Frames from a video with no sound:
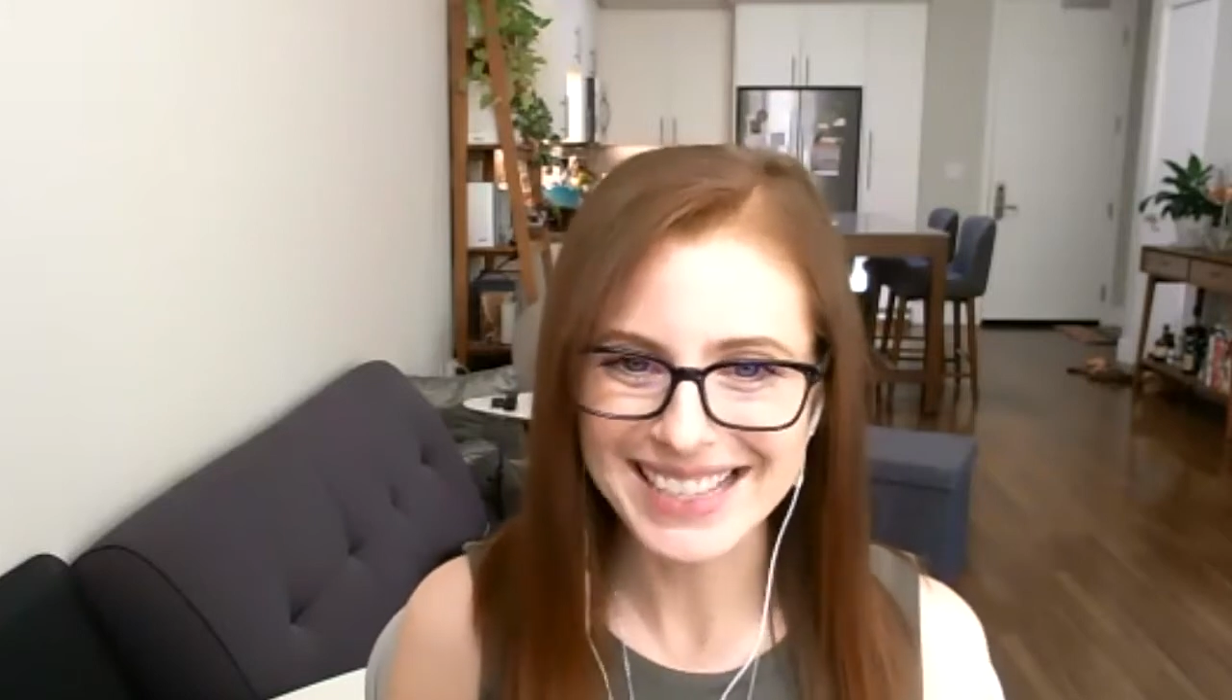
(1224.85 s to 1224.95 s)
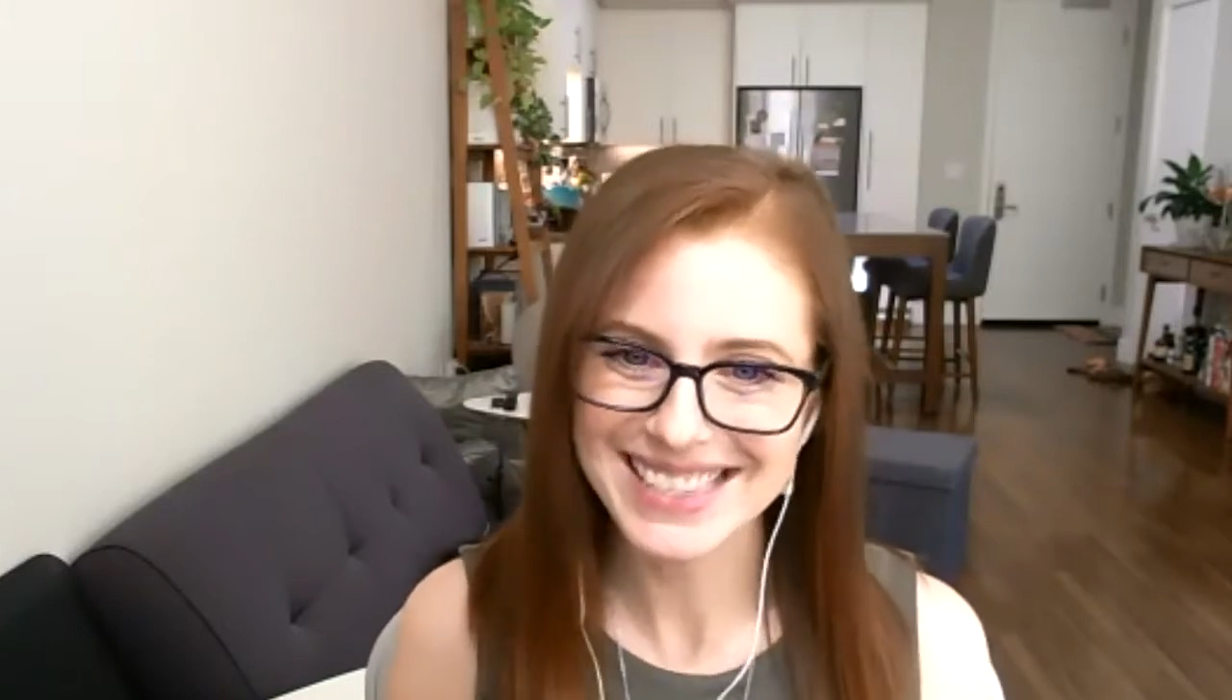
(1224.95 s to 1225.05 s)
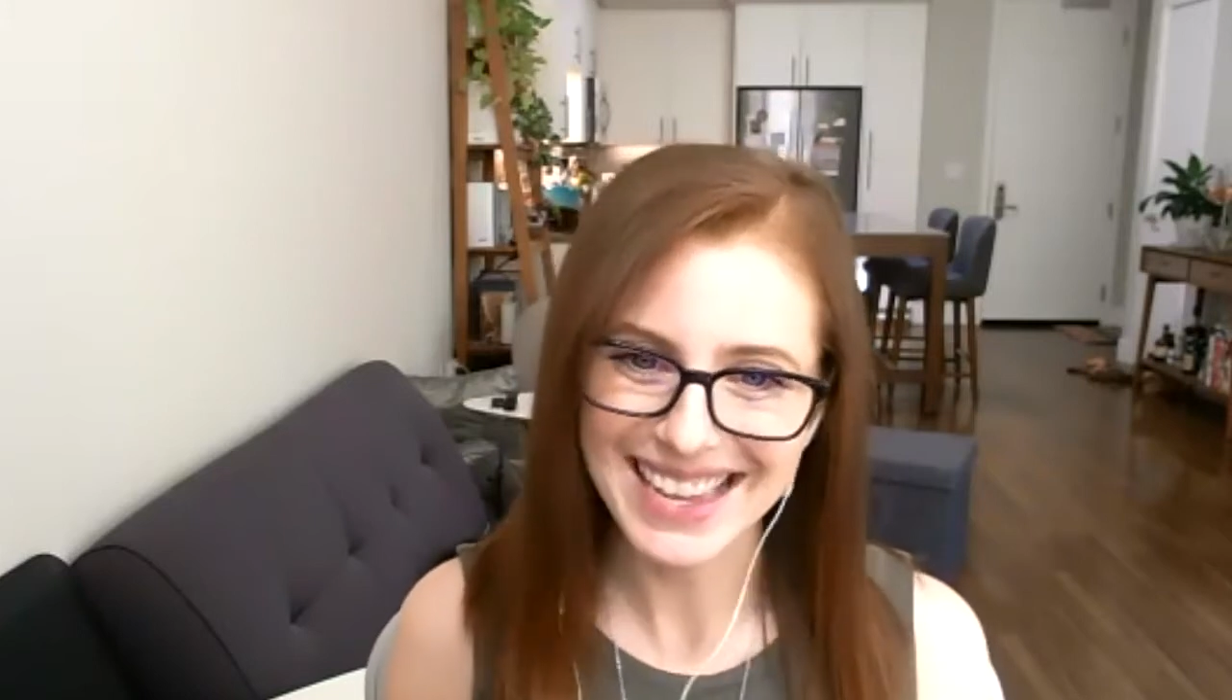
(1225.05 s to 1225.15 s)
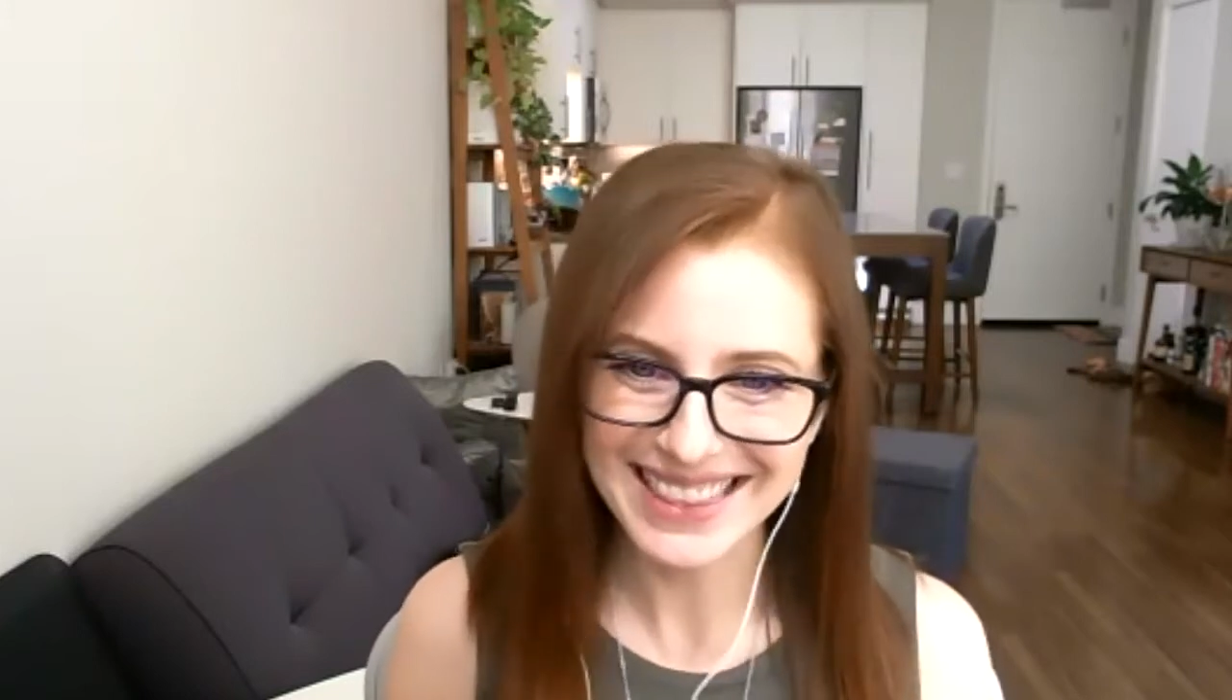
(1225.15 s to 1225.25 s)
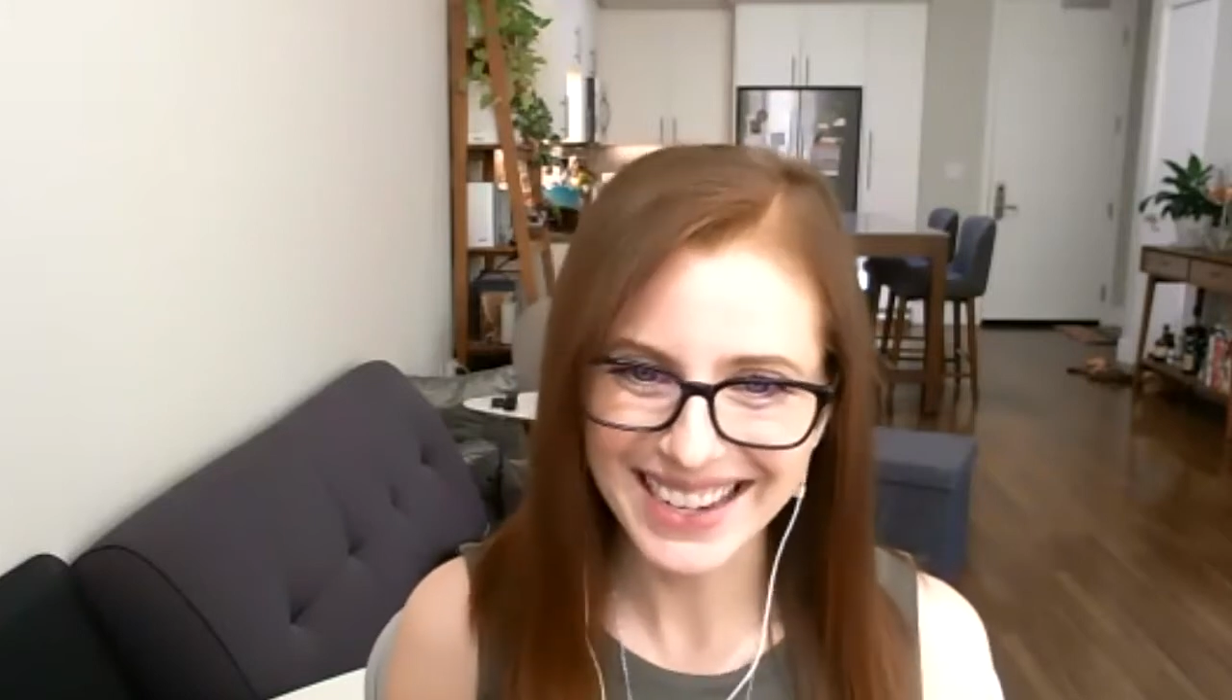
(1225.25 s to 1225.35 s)

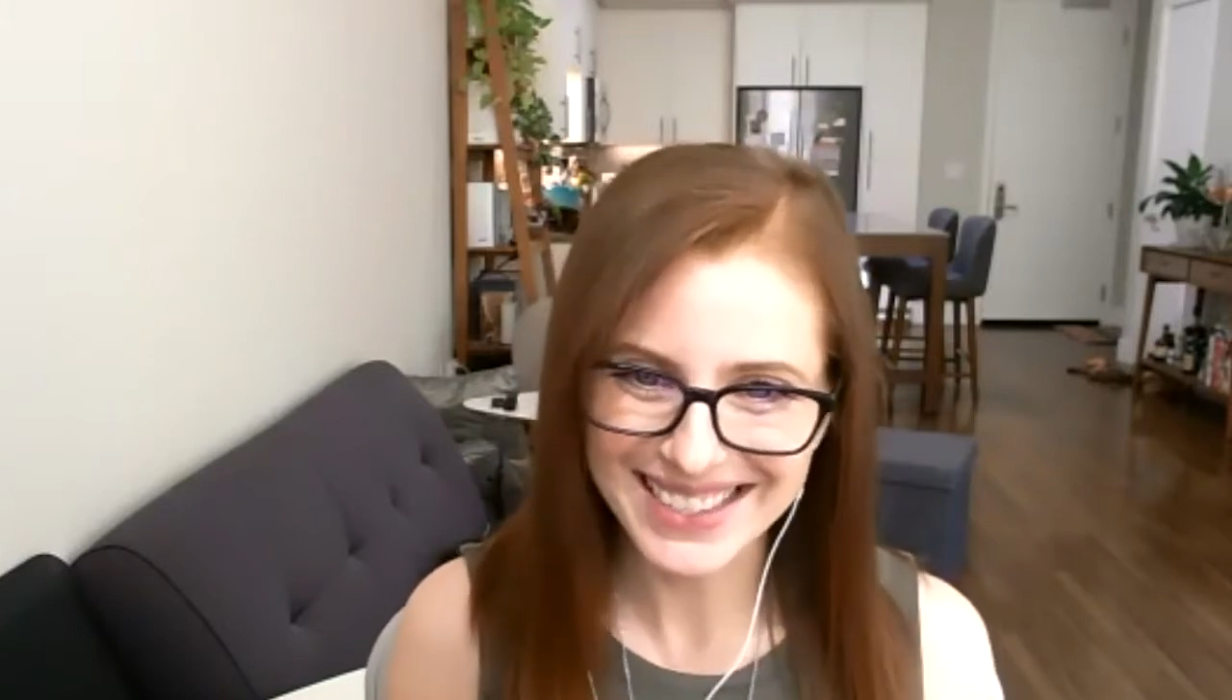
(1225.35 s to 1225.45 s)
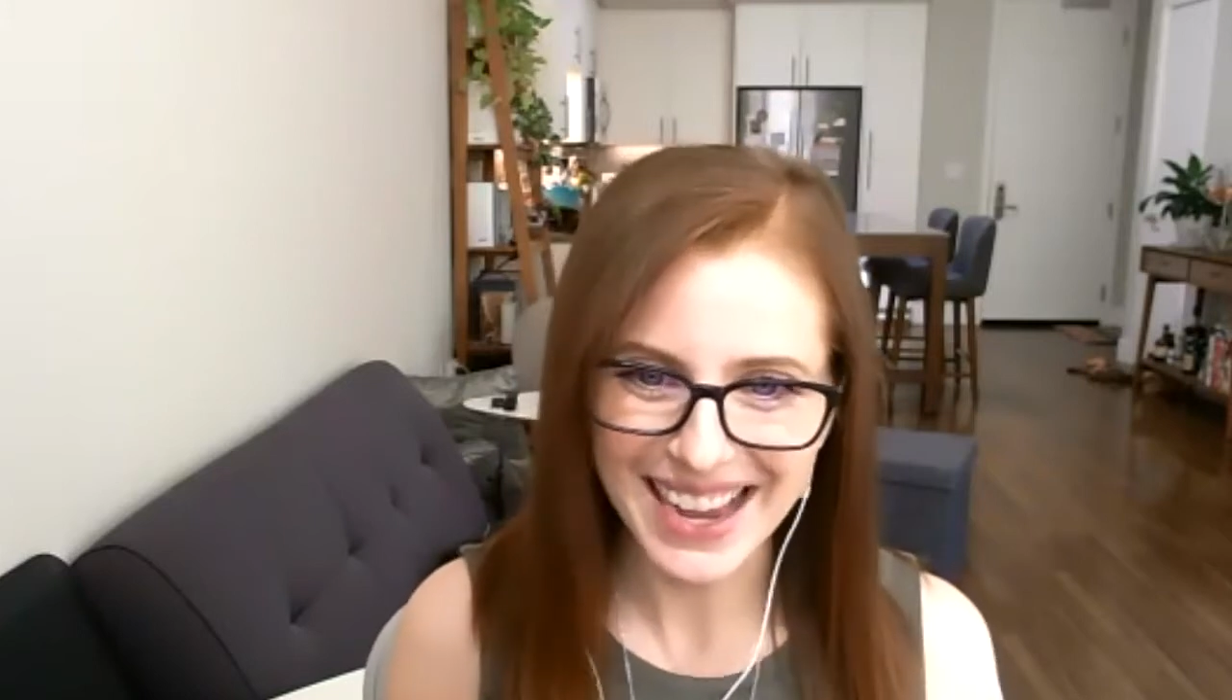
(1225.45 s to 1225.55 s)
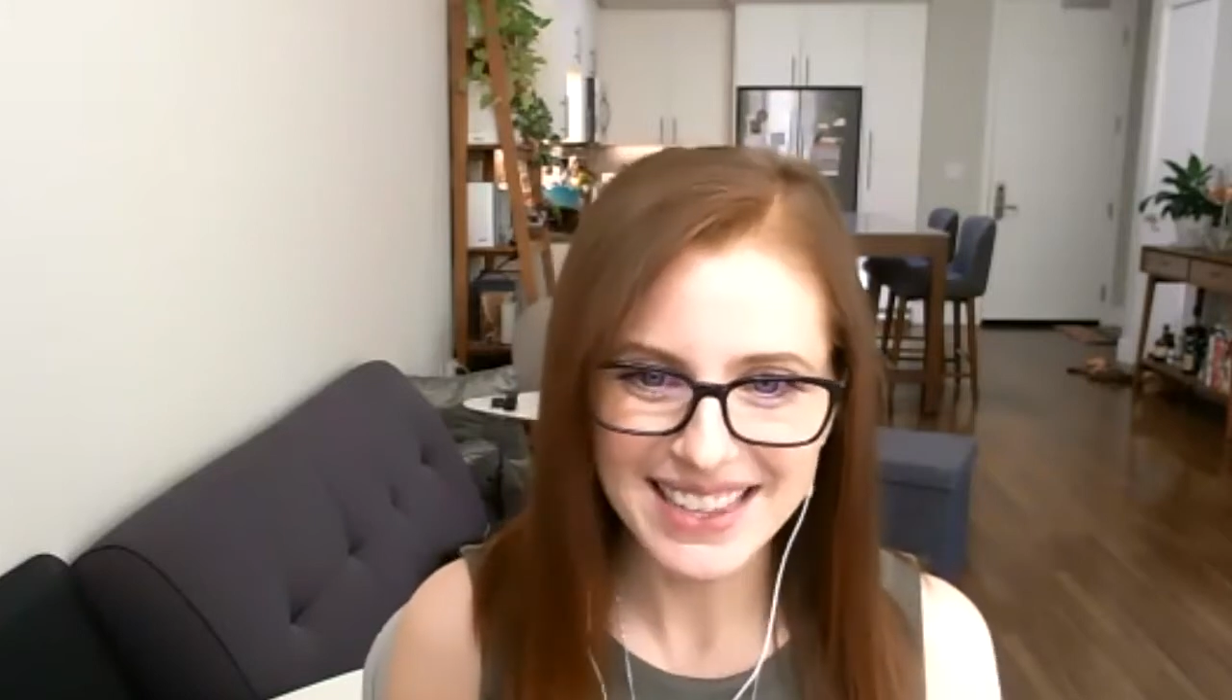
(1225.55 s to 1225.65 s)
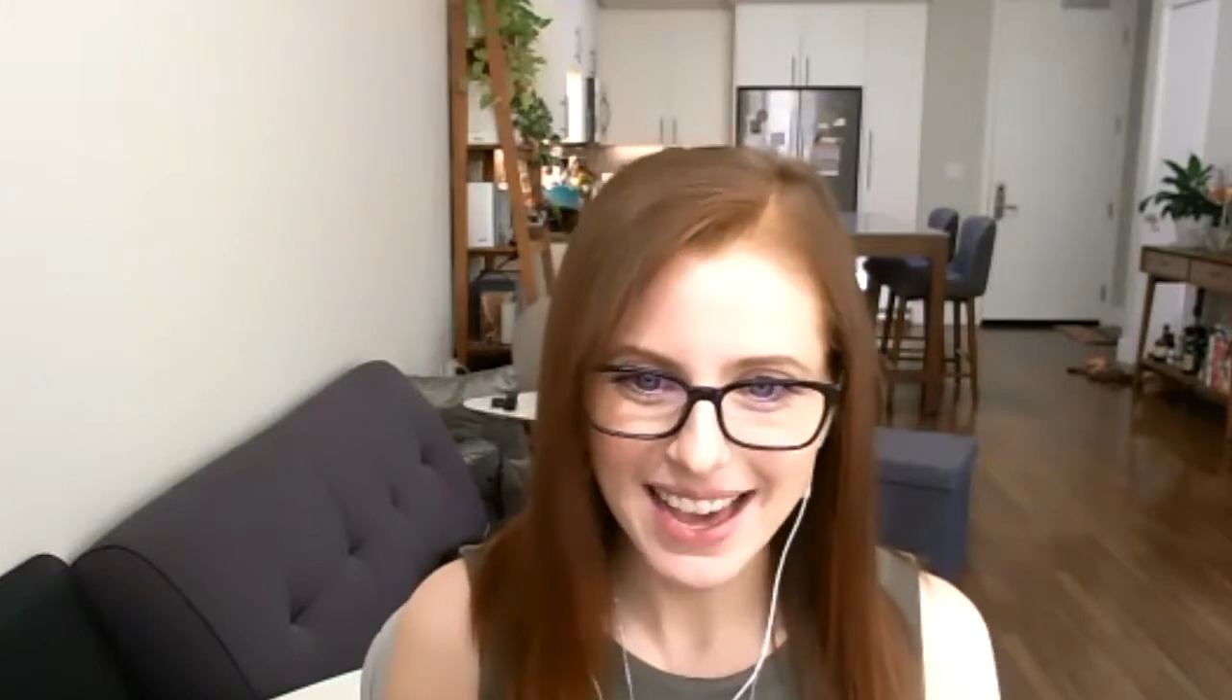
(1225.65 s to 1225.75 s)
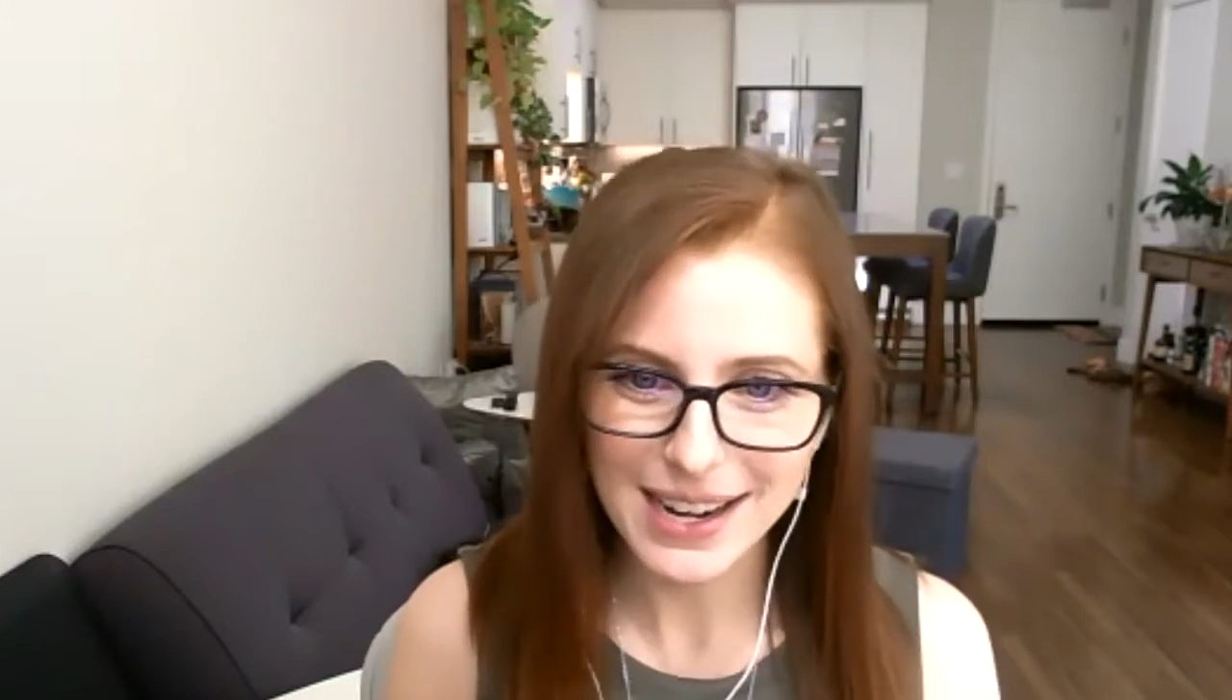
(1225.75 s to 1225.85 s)
set
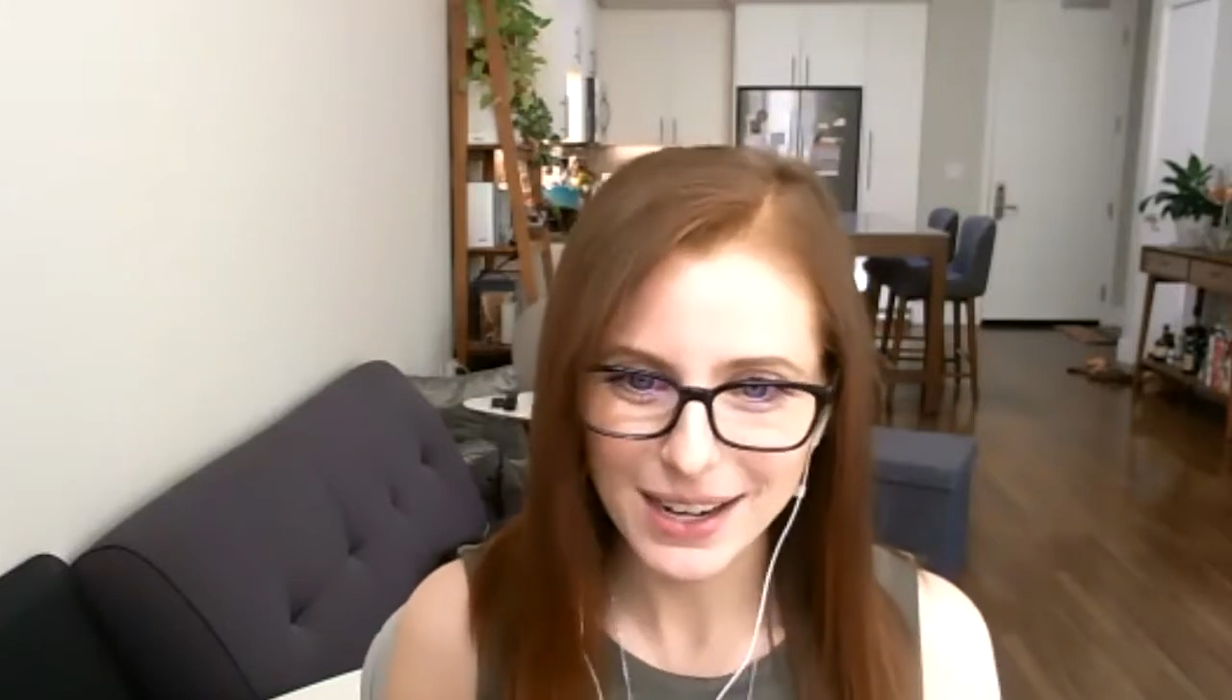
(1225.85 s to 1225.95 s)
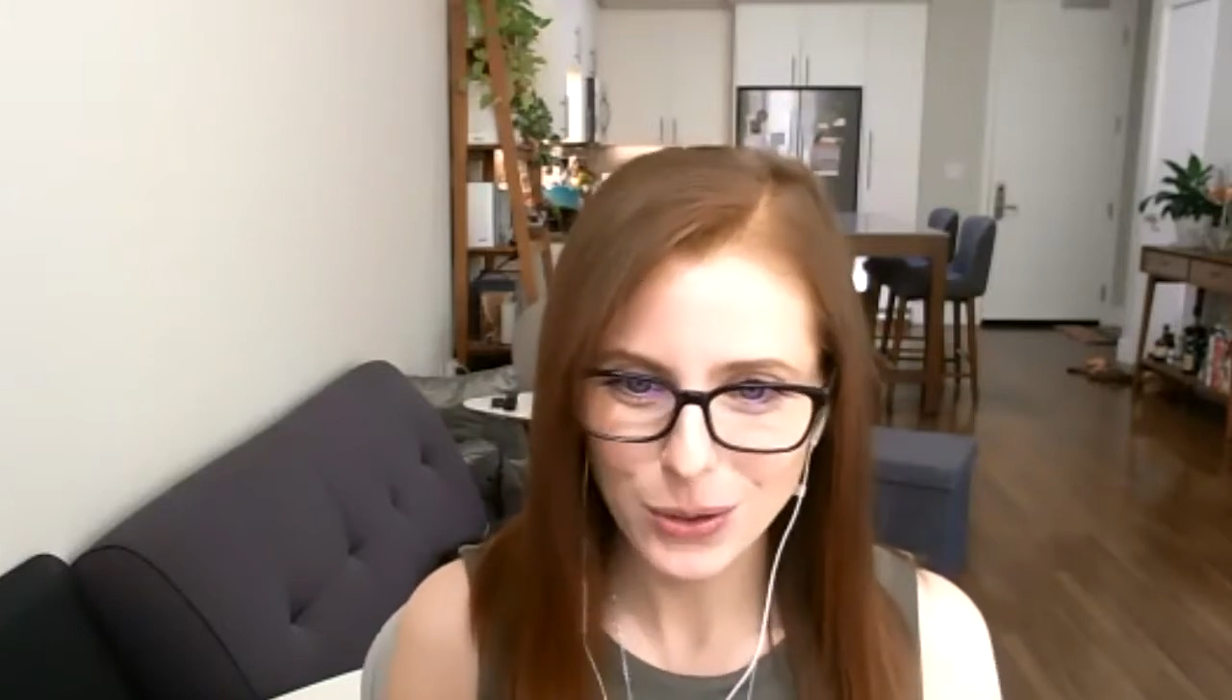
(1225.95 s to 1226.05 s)
aside that